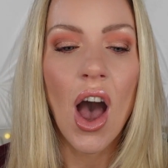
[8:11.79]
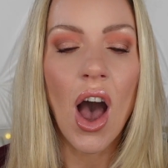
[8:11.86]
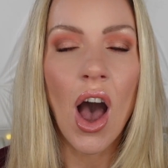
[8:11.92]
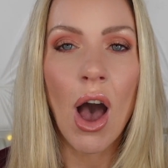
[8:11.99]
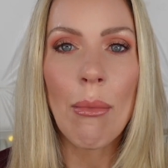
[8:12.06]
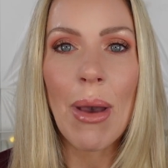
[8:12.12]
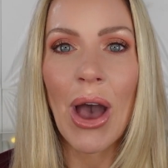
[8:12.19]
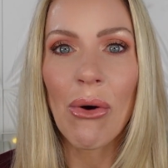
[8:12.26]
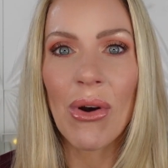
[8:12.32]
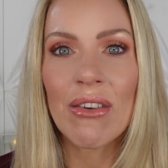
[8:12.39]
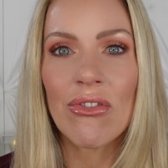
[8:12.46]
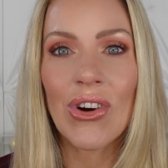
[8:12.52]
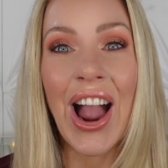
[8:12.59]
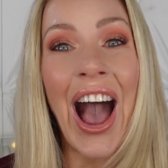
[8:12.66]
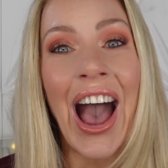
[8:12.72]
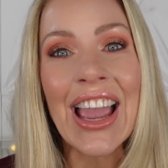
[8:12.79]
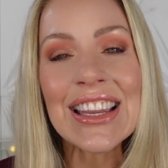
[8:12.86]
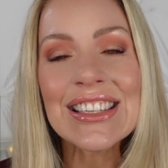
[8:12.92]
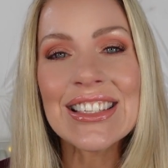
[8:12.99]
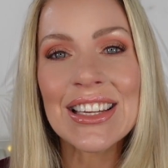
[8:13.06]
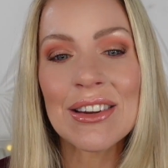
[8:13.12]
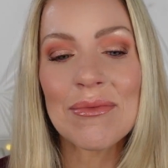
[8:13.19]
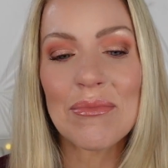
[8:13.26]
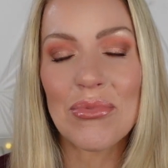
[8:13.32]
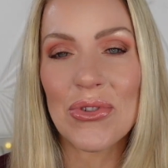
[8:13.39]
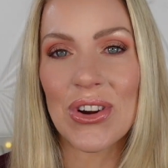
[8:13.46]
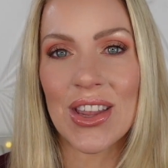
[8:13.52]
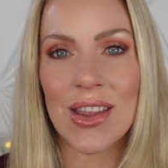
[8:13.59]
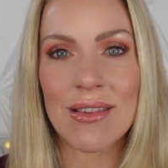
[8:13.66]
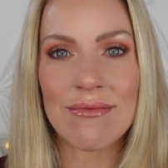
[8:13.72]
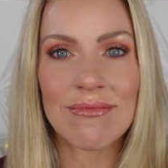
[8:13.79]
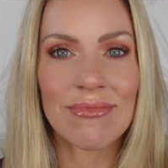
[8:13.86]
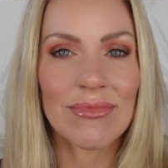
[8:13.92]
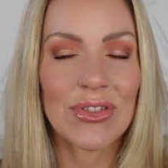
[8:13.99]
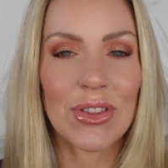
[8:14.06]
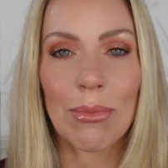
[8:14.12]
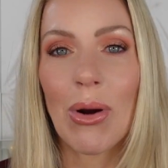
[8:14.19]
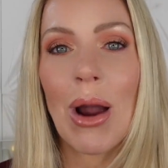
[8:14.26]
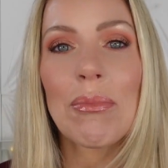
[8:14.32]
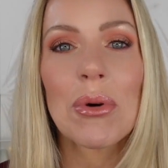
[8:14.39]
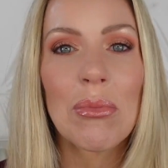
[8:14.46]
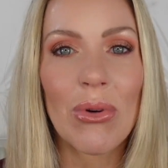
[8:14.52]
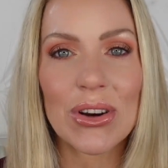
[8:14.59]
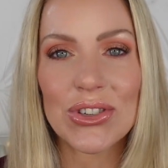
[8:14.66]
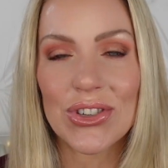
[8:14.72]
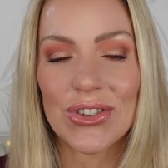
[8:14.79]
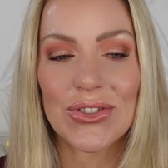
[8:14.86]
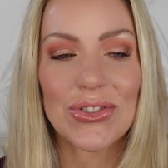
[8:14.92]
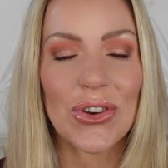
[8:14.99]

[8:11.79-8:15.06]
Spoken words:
However, I didn't bring the proper brushes.